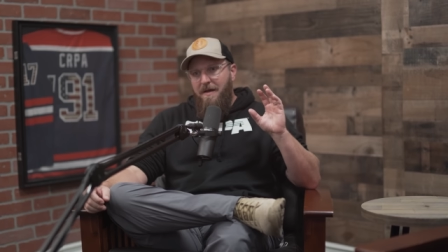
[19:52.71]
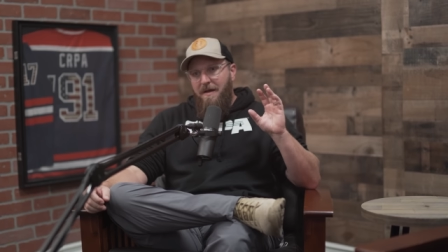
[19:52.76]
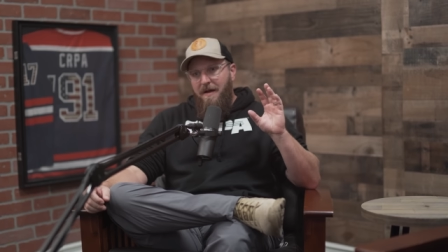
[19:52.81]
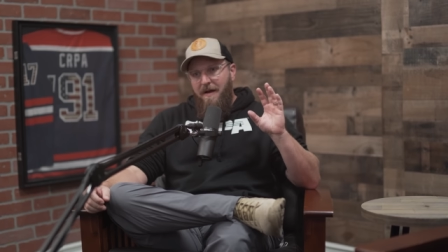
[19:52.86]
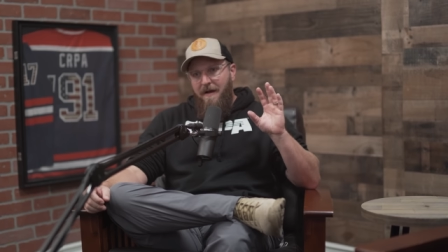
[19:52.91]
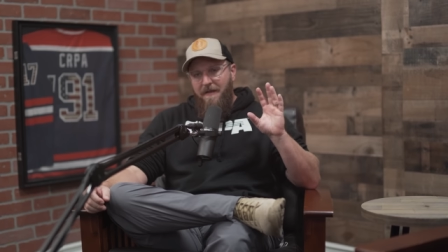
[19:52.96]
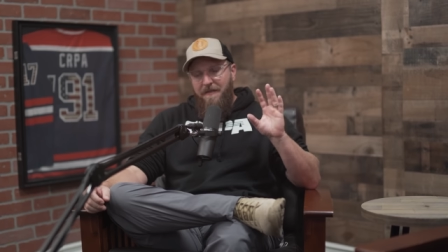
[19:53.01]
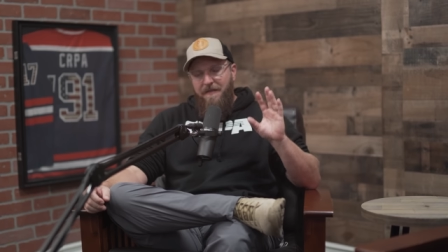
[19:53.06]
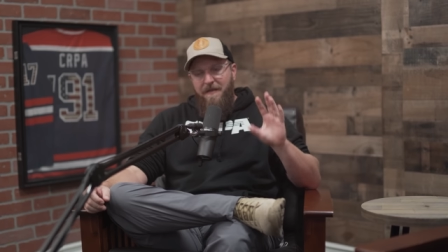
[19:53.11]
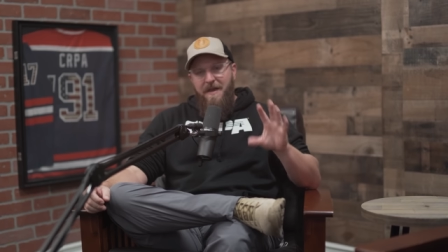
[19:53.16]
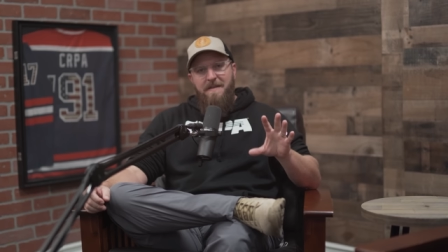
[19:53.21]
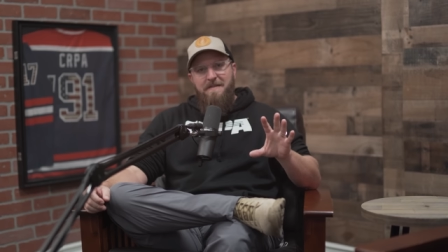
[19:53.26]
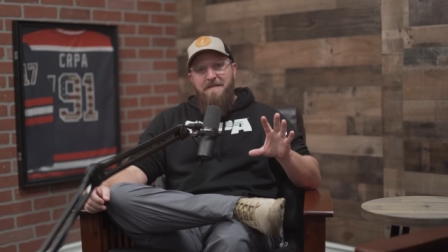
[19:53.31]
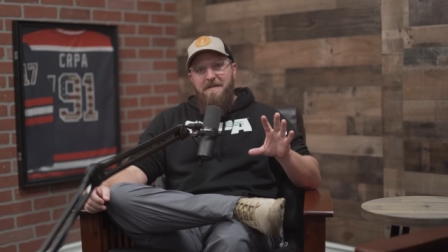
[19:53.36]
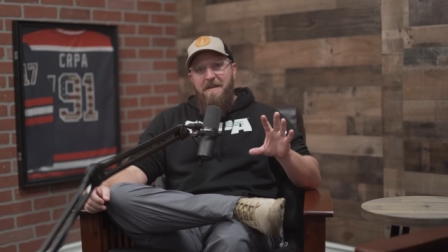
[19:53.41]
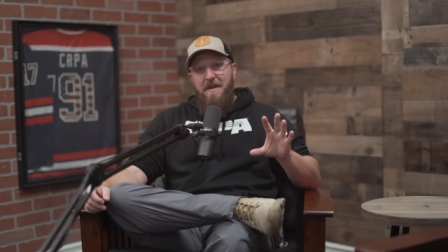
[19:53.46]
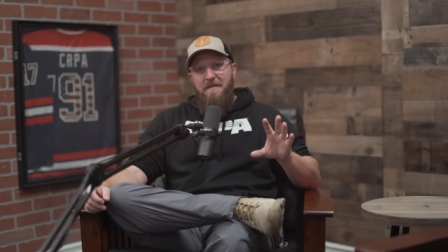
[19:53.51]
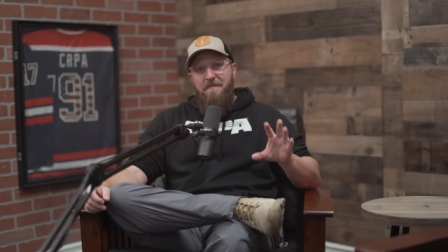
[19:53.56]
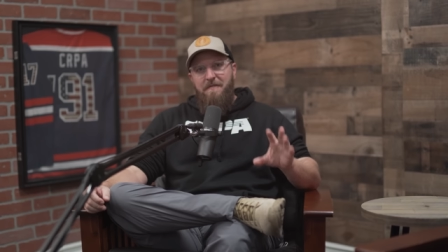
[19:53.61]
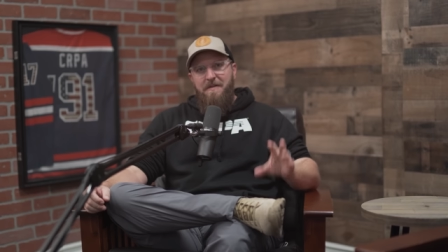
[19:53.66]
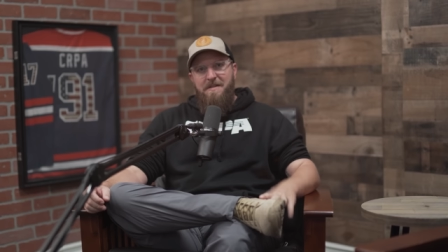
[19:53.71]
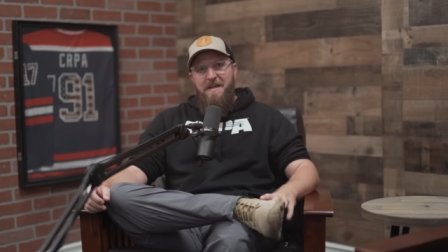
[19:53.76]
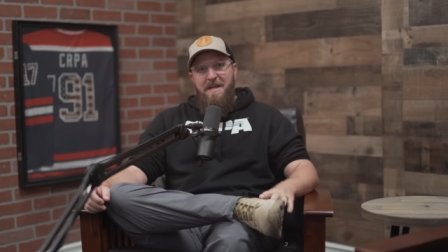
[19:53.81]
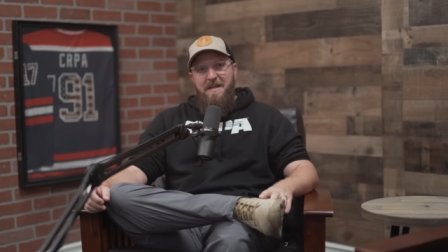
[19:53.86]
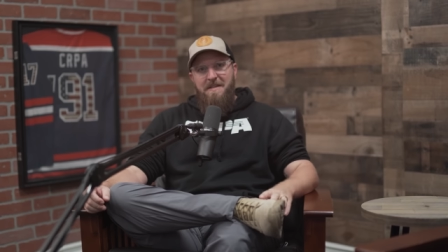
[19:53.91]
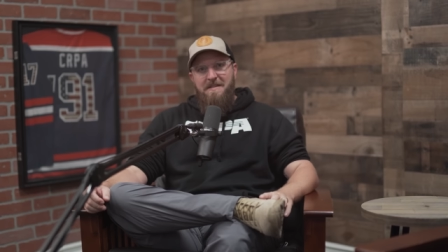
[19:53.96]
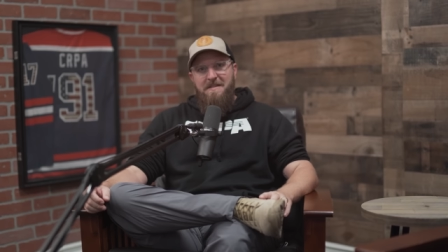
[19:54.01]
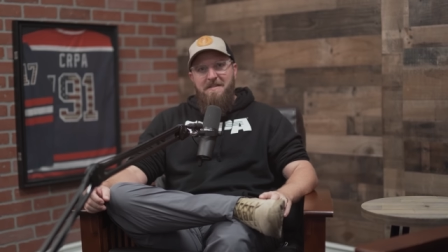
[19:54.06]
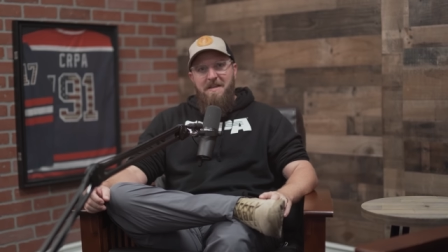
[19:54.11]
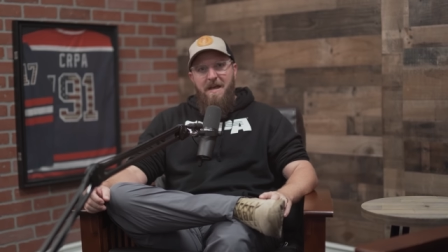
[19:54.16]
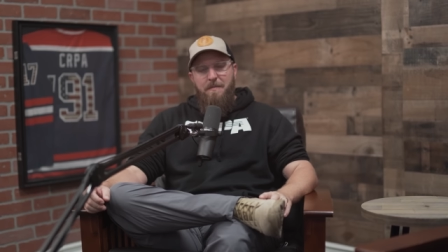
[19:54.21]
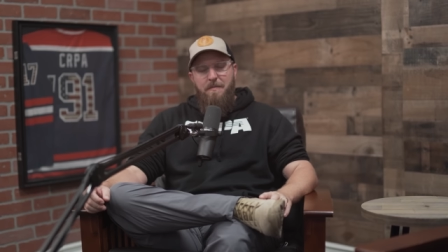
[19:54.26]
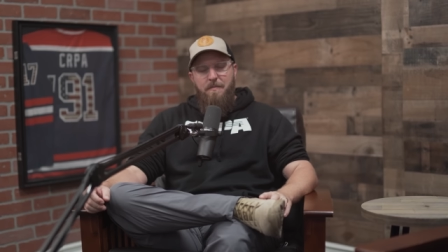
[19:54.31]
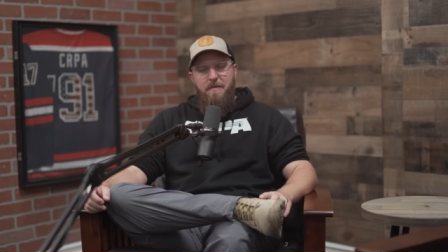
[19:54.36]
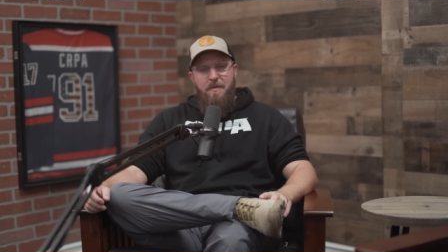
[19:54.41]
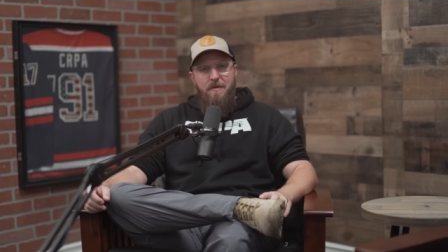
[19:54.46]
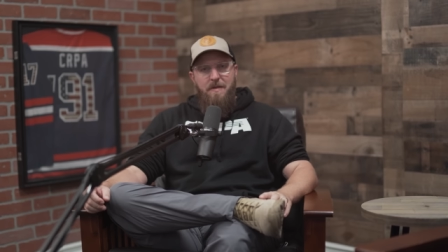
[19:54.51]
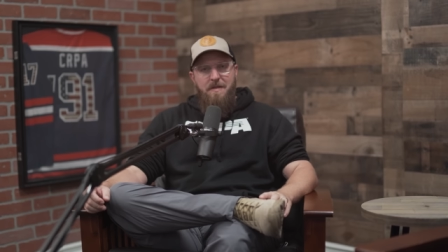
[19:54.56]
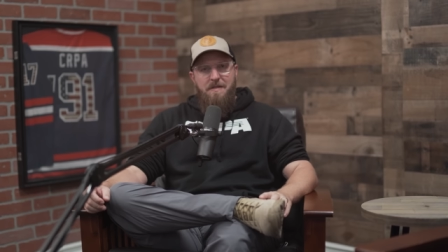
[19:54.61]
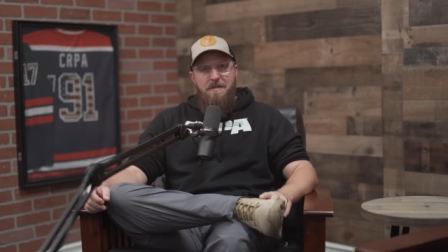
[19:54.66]
Uh, thanks again for taking the time to
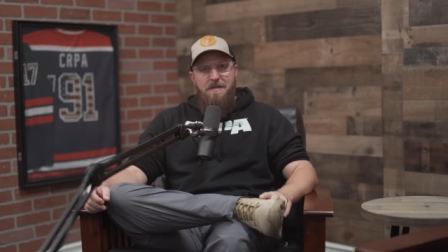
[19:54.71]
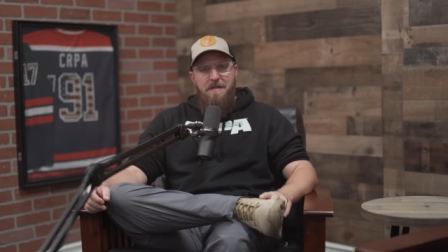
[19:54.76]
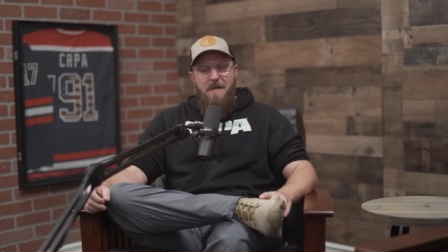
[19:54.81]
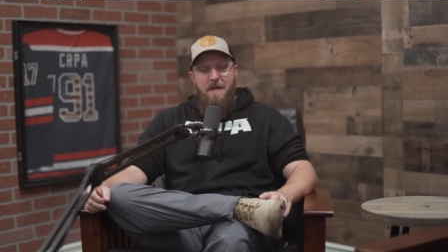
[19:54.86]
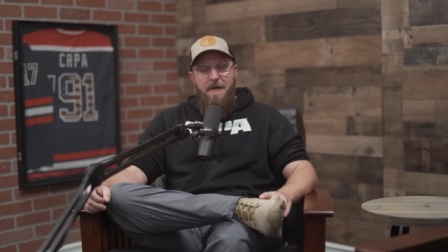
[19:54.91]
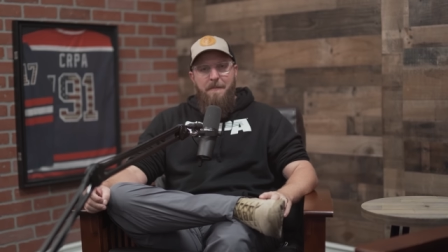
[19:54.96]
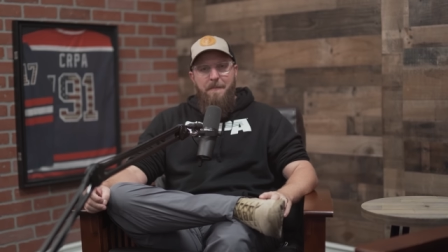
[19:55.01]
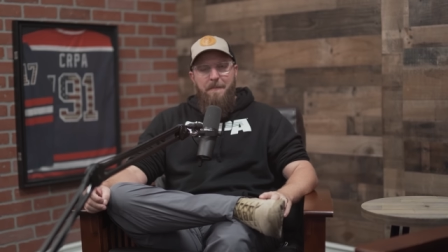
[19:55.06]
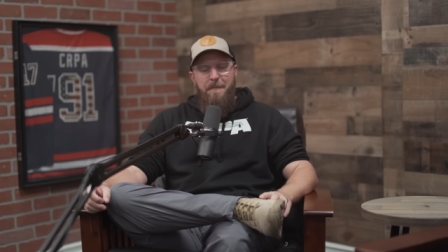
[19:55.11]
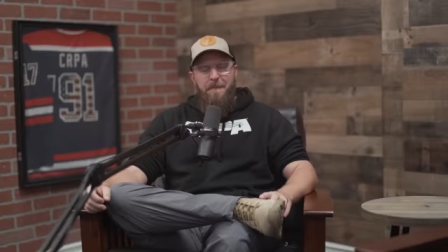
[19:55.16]
be with us today.